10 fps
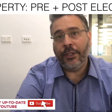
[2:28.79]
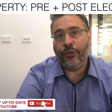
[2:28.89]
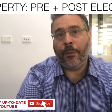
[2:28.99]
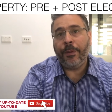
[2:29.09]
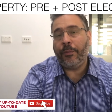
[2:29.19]

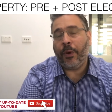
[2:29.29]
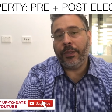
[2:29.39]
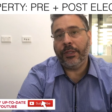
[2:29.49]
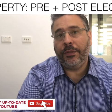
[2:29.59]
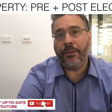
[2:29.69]
dropping
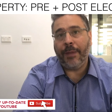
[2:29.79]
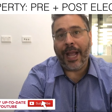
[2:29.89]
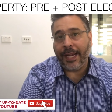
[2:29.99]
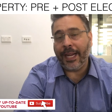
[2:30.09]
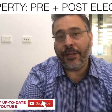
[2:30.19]
prices from
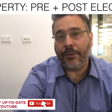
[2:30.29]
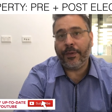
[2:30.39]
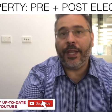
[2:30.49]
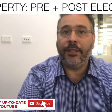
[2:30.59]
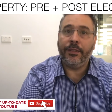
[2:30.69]

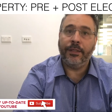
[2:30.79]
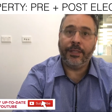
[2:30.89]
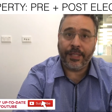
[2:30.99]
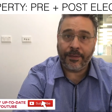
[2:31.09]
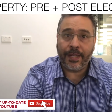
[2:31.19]
800,000 to
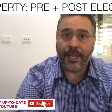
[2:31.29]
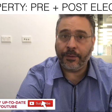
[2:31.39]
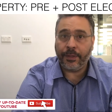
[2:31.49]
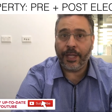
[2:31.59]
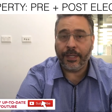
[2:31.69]

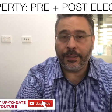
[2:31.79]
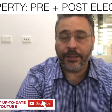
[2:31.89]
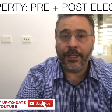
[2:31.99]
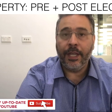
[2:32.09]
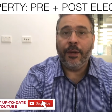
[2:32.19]

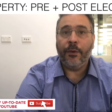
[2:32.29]
700,000